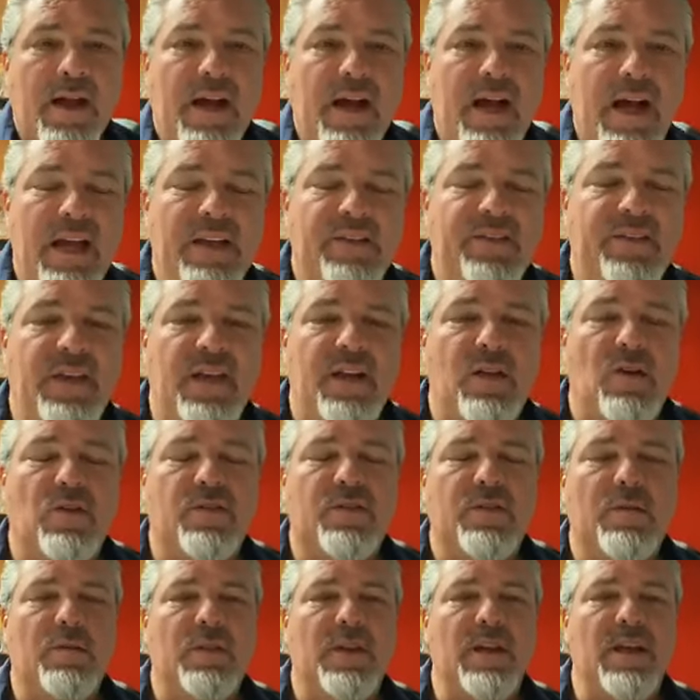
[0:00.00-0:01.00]
I said,
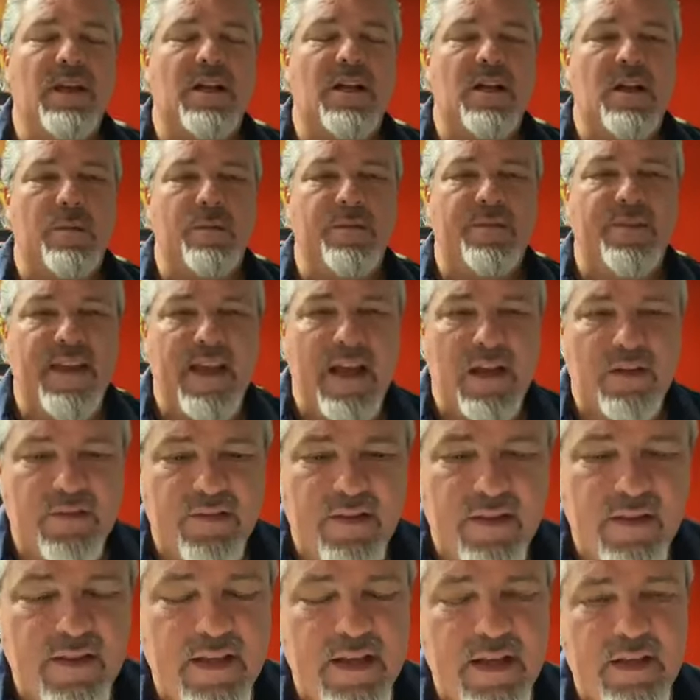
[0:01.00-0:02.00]
ultimately, it comes down
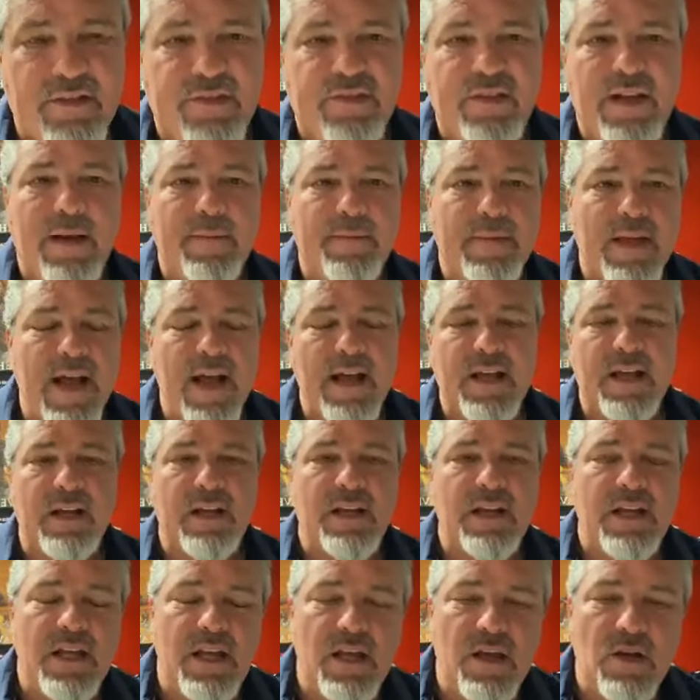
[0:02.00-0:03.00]
to this. I'm not
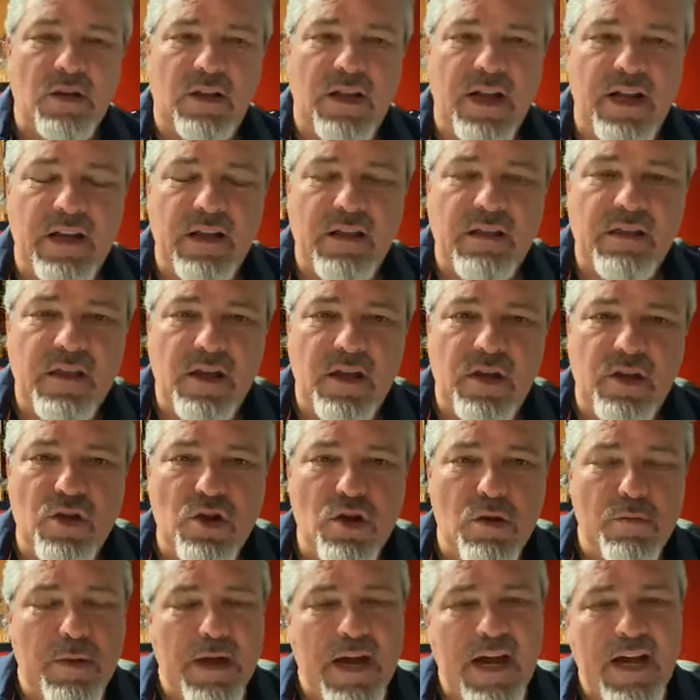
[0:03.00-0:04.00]
going to heal anything in
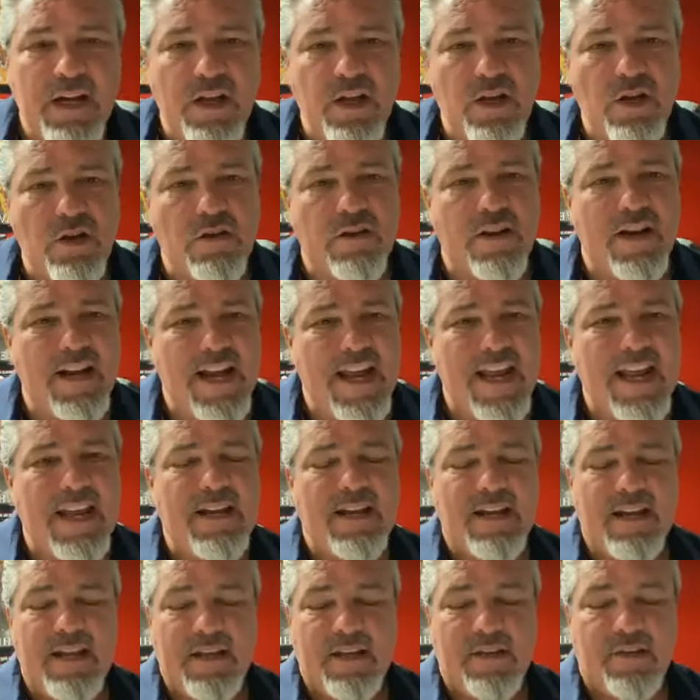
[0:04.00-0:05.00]
your body. Your
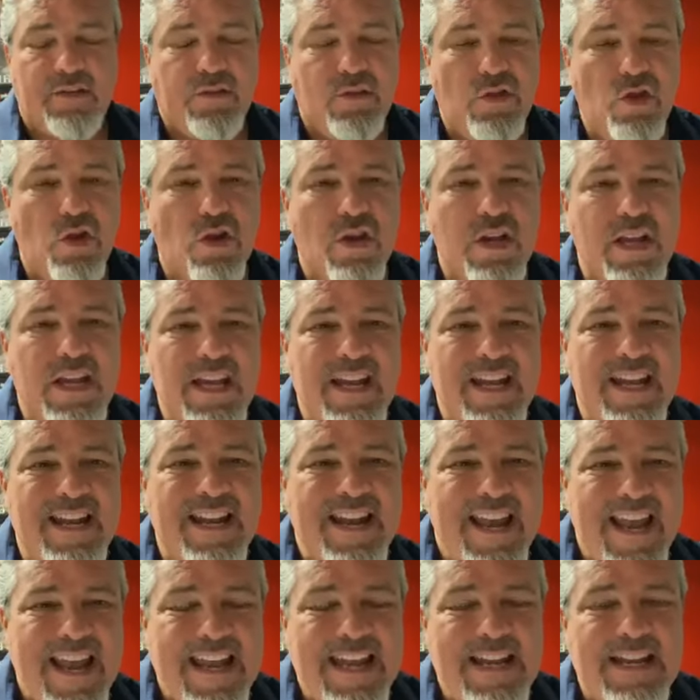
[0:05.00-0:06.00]

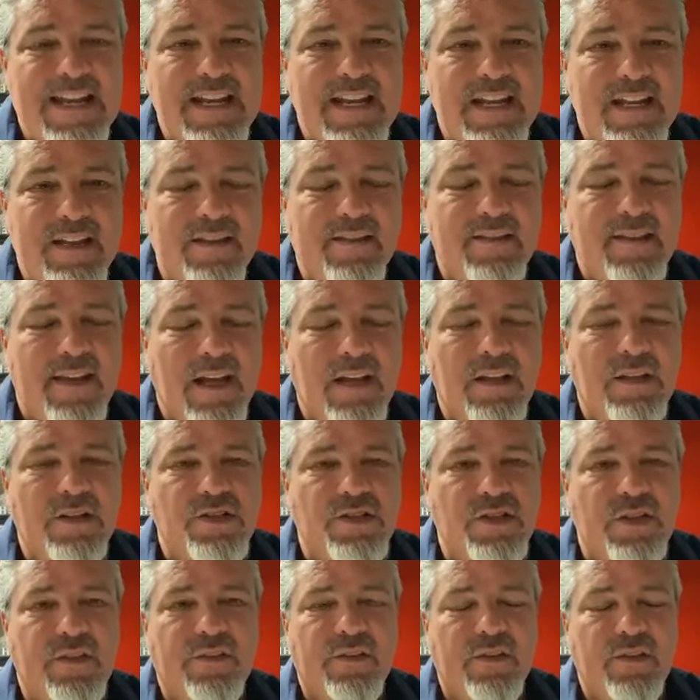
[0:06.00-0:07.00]
innate
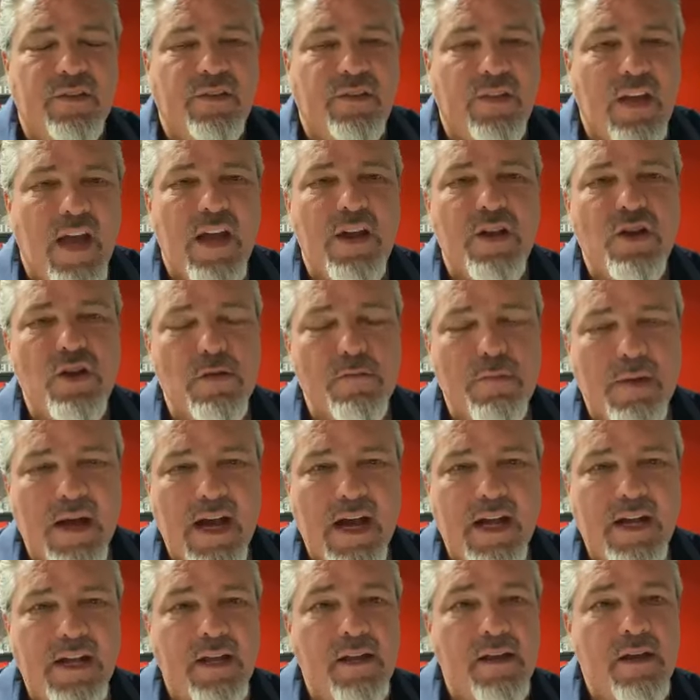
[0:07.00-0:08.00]
intelligence inside of your
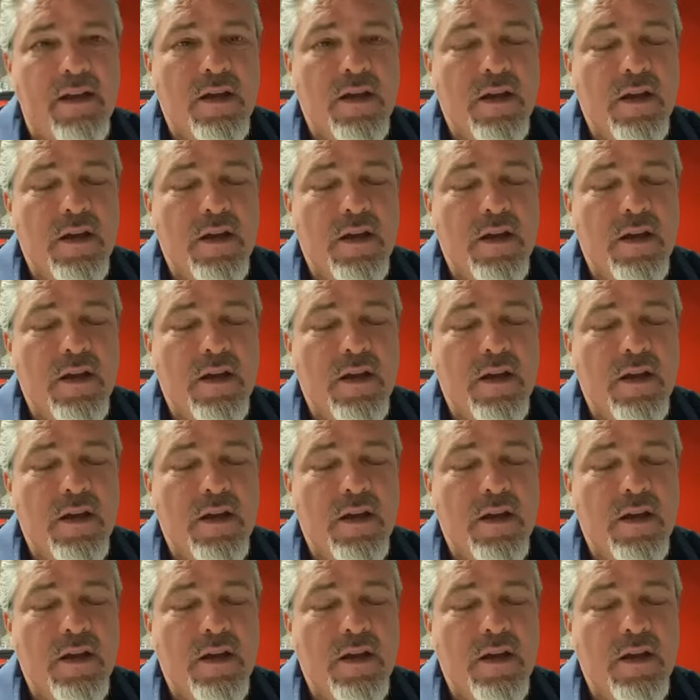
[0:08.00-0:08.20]
body